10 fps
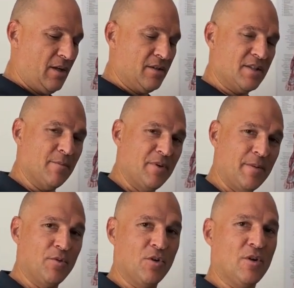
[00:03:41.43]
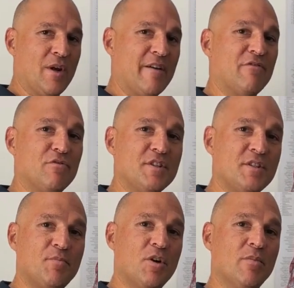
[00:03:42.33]
Some people who have
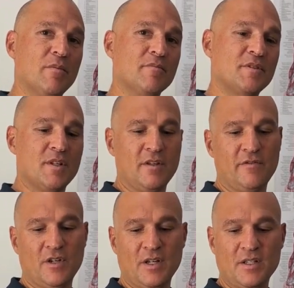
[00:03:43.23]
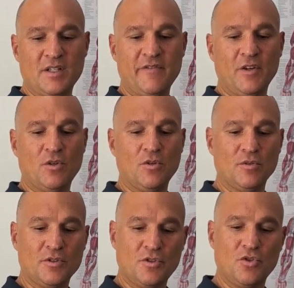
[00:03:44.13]
wrist problems find it
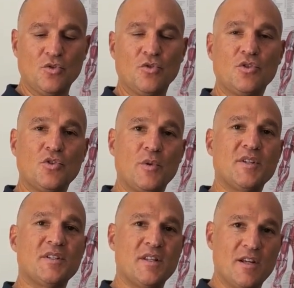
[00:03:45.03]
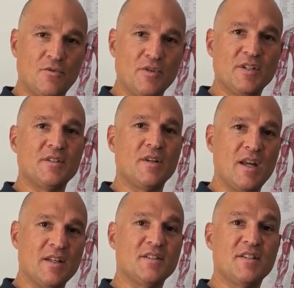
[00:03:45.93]
difficult to twist their wrist
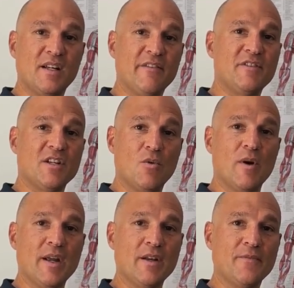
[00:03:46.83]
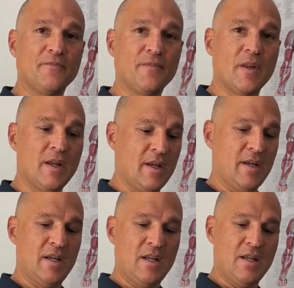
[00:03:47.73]
as they're lifting a weight.
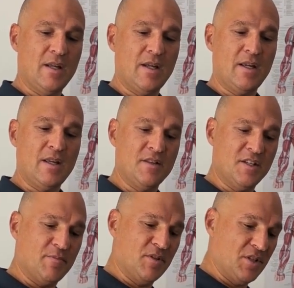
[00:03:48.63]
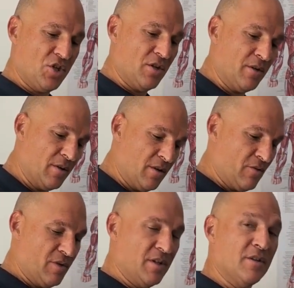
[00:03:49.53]
In this position, the
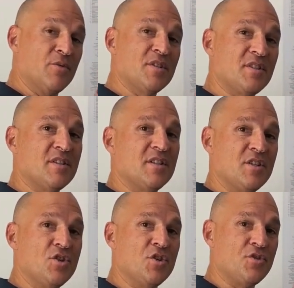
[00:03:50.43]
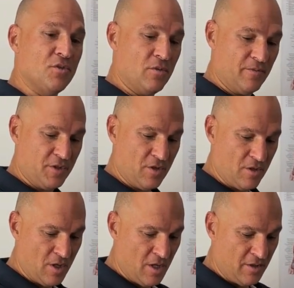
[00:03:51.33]
wrist is in neutral. So
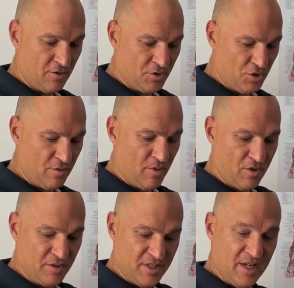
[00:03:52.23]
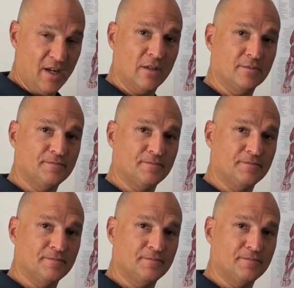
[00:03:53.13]
there are two bones here.